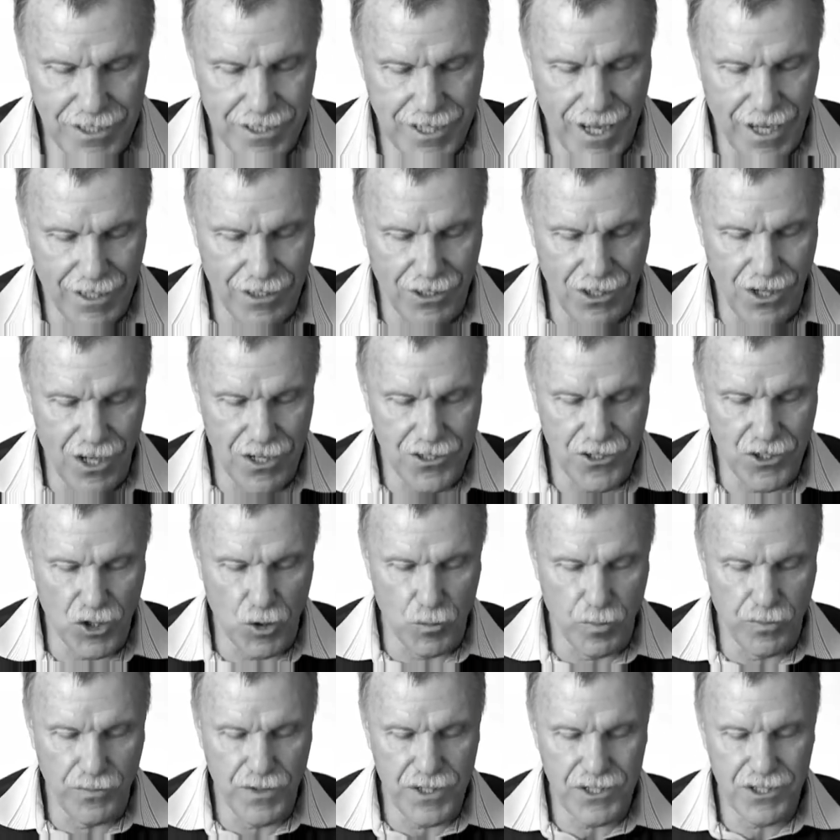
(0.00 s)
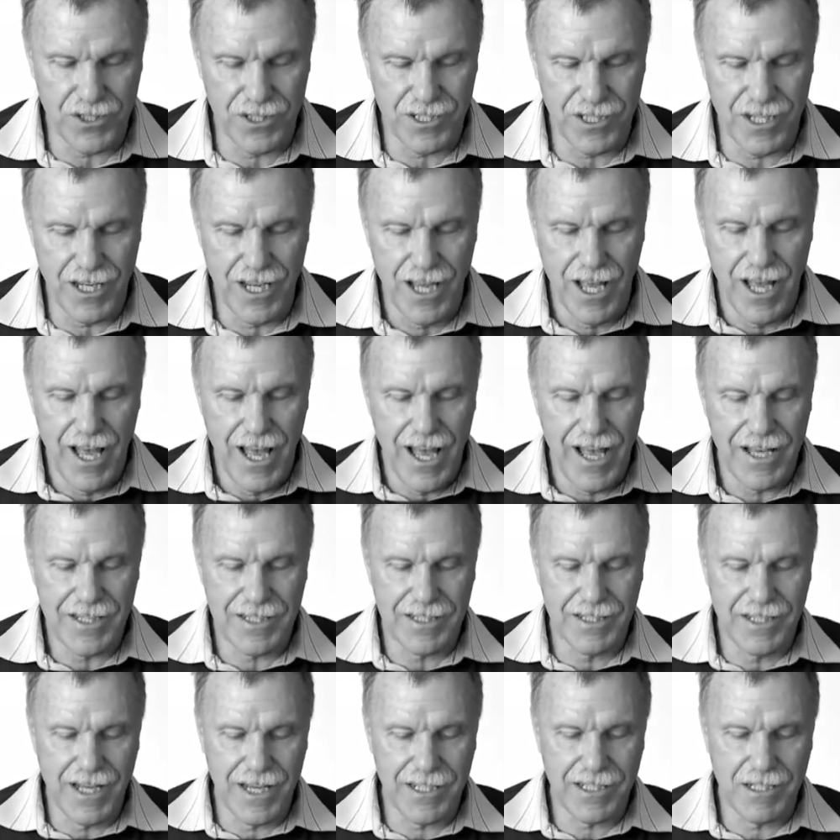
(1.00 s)
technological proficiency has
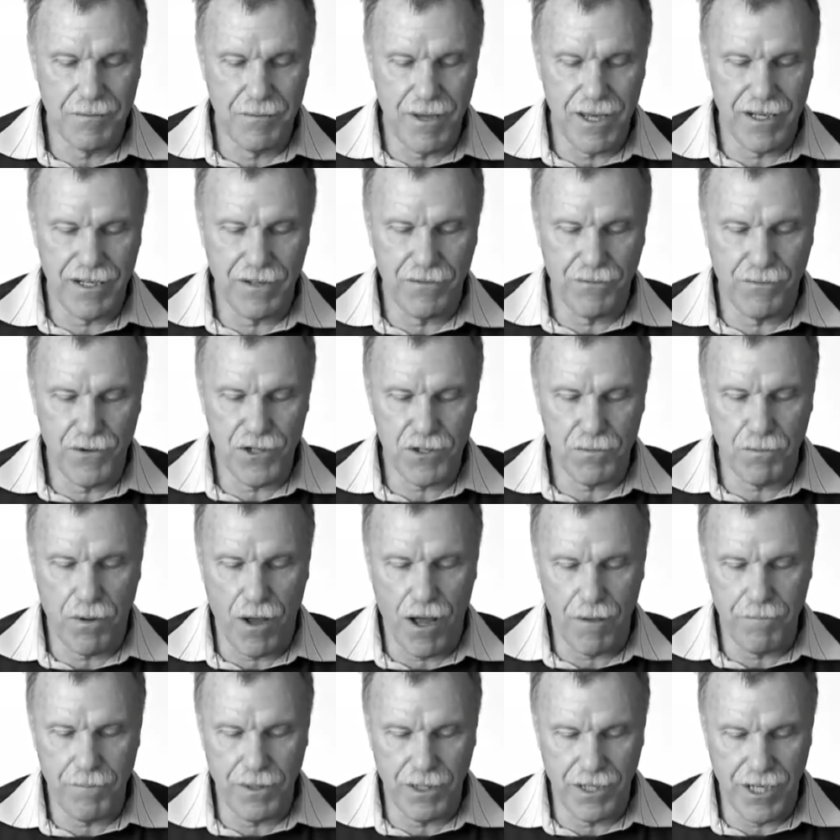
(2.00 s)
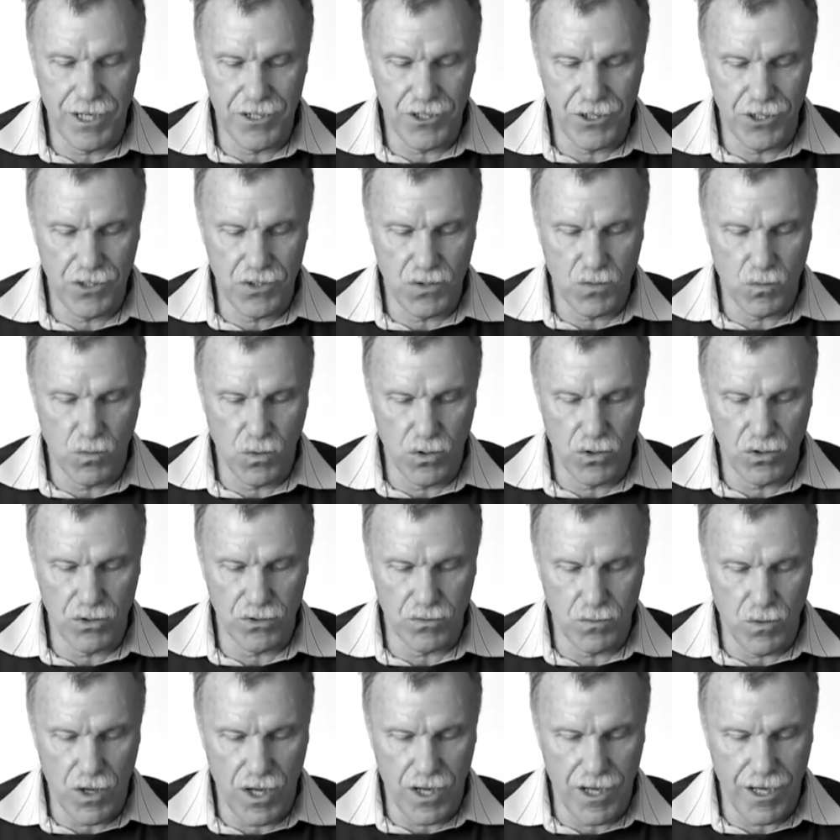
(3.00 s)
decimated fish populations
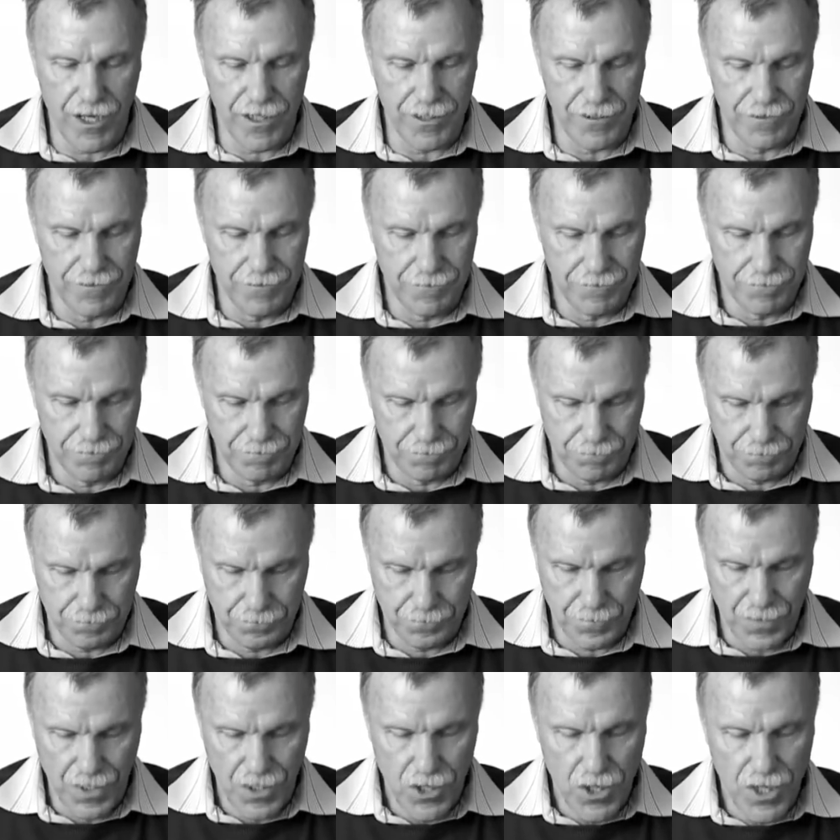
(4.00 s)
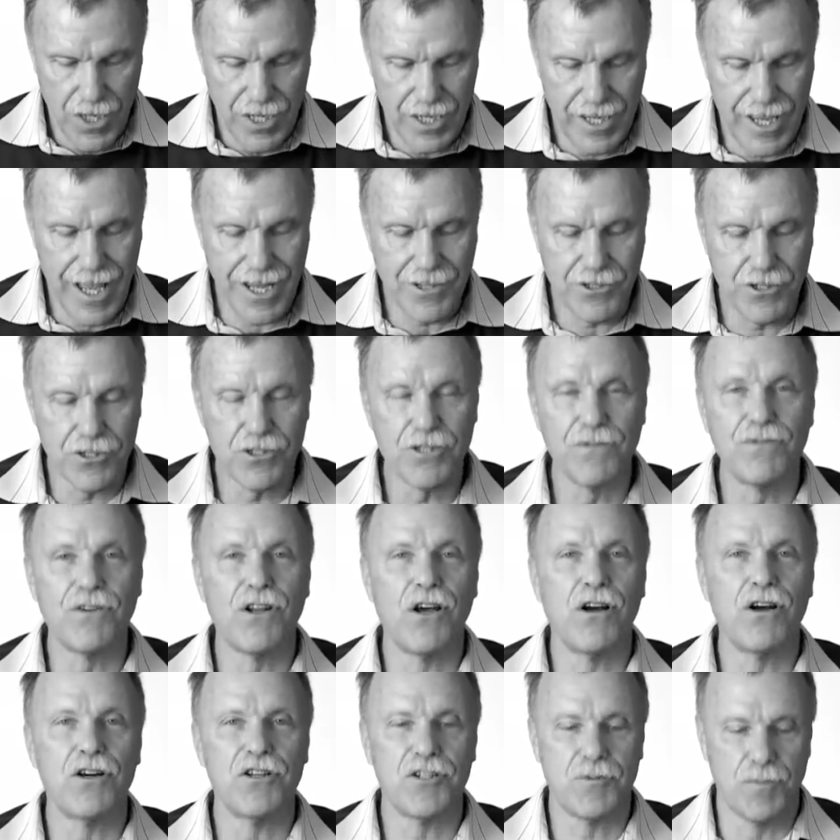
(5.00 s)
worldwide. Catches of
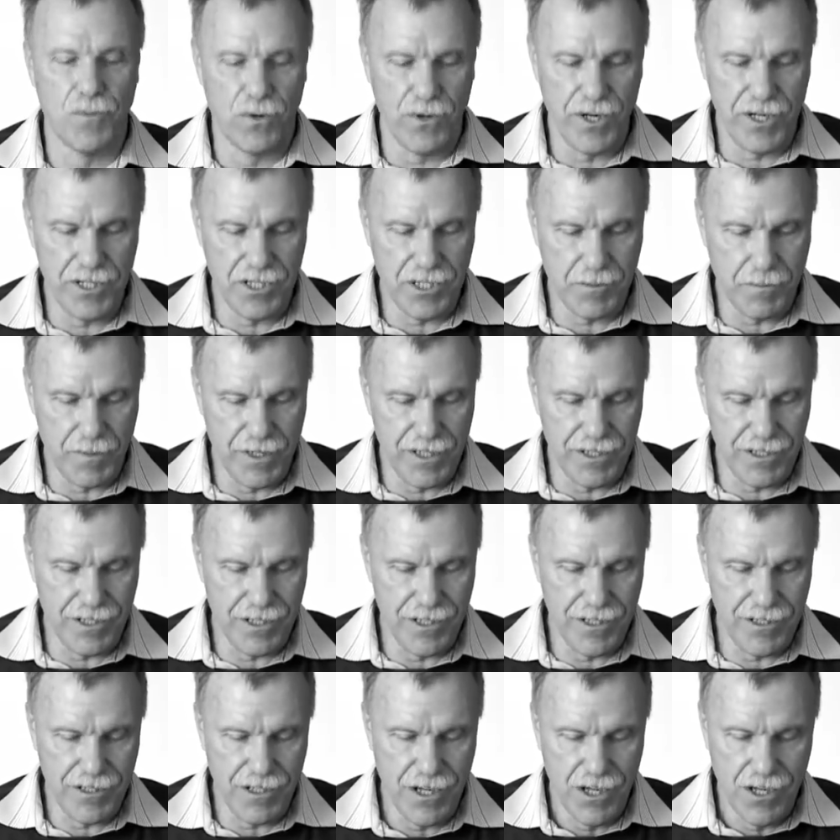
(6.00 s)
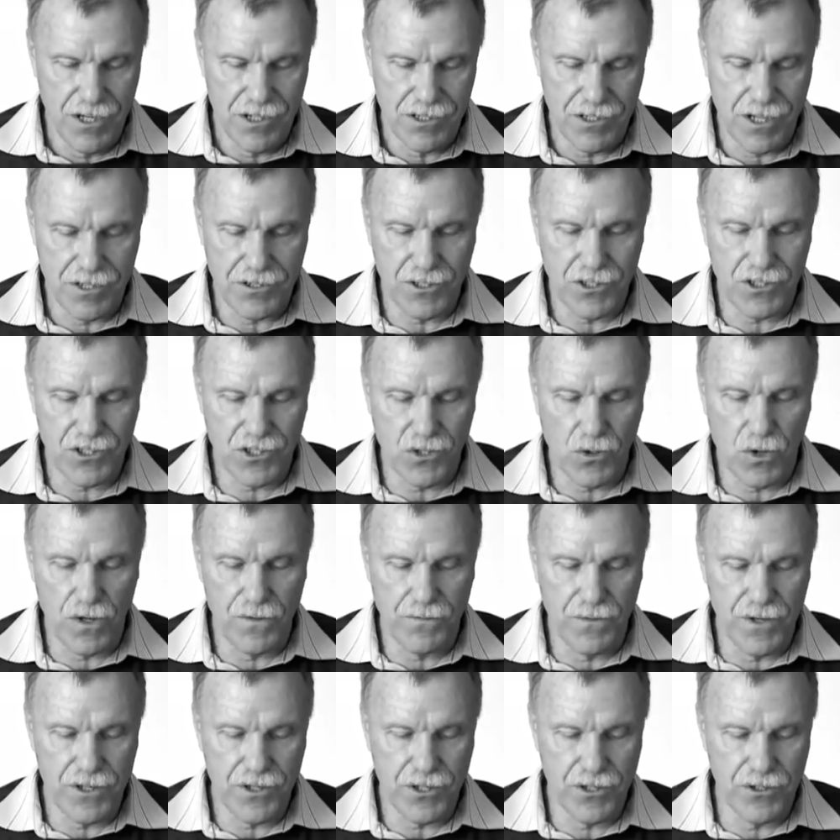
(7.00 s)
large marine species, such as
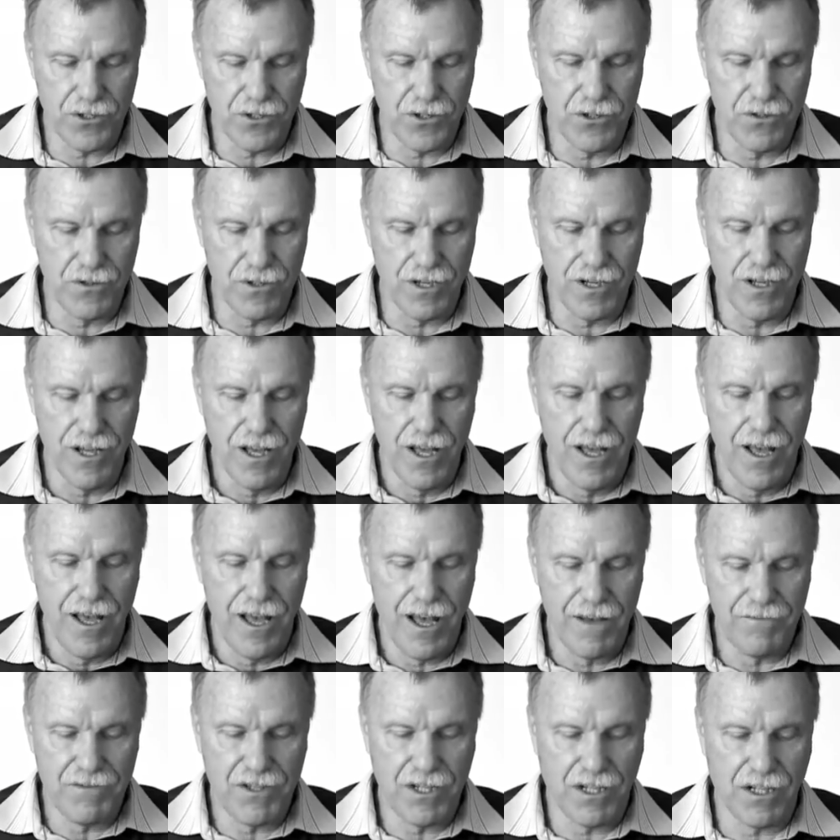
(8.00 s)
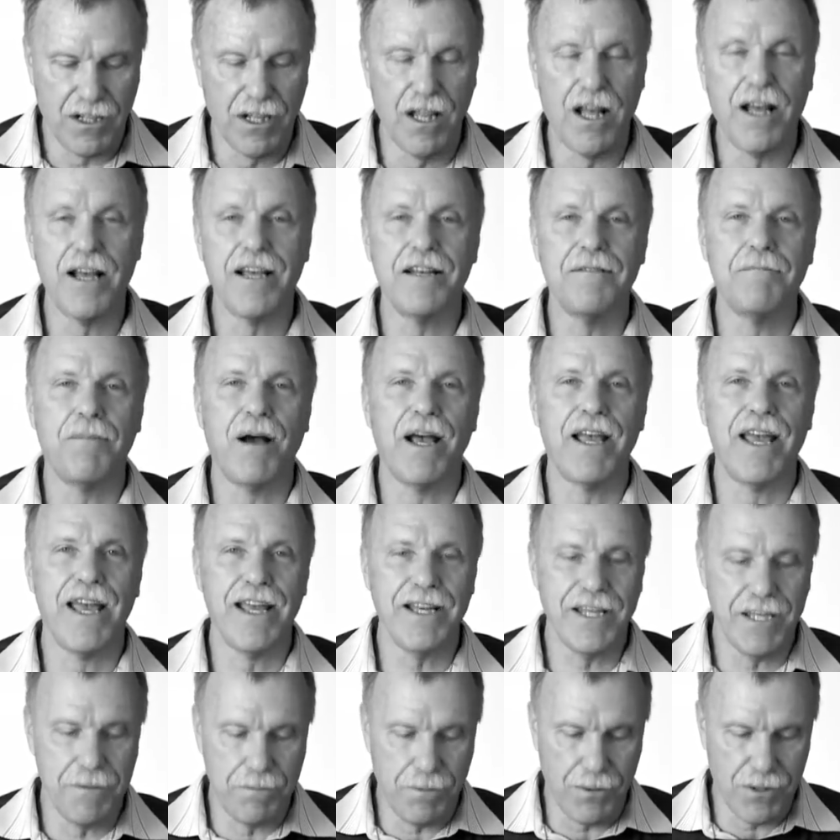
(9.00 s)
swordfish and tuna, have declined by
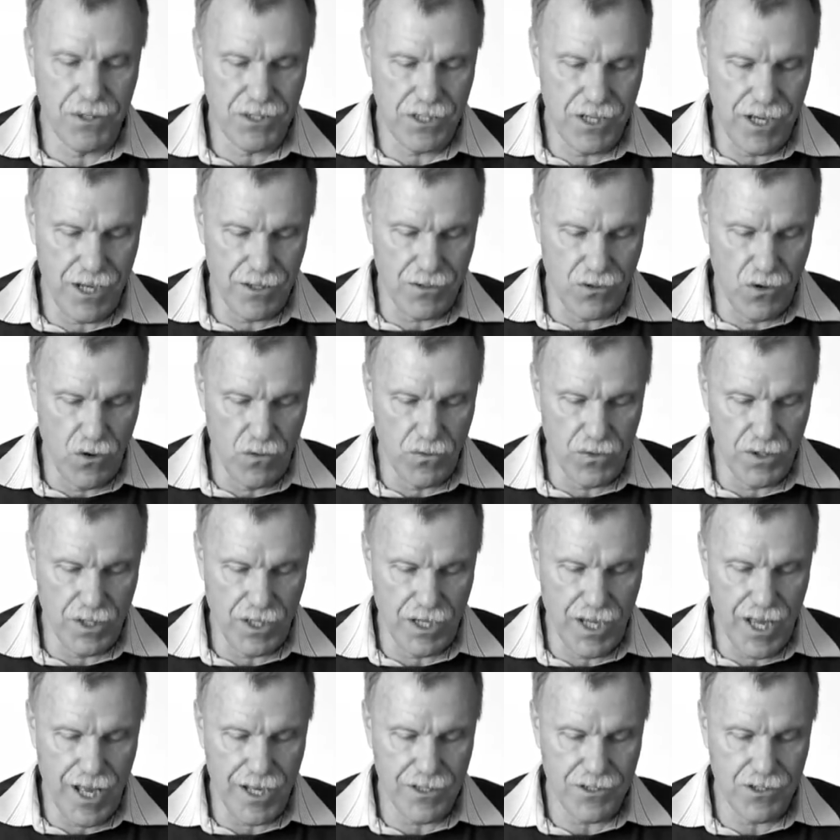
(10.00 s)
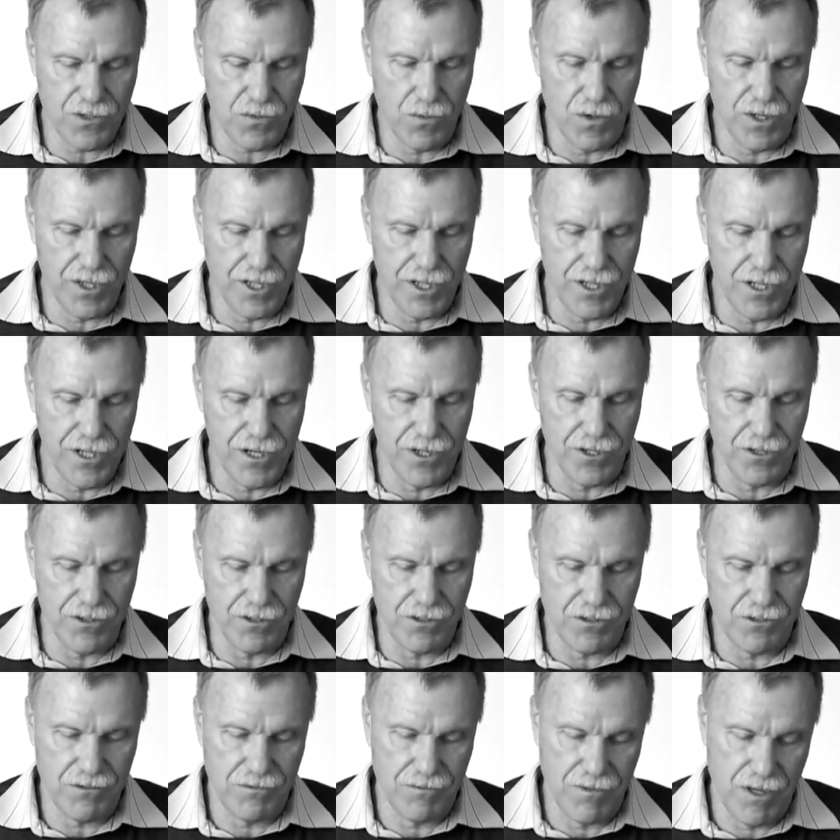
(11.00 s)
80% over the last 20
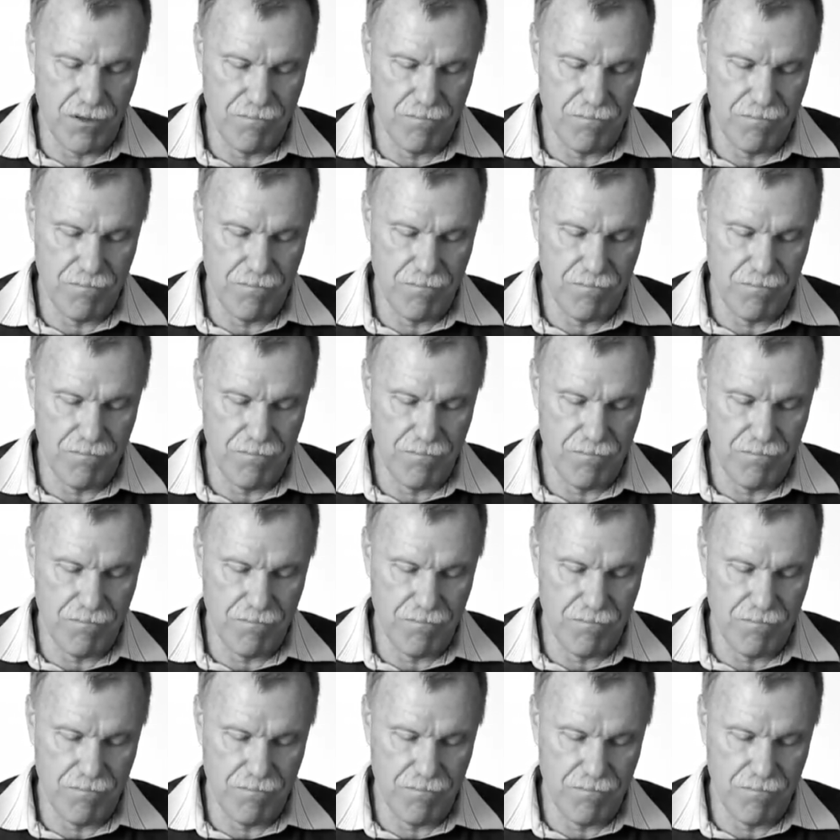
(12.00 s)
years.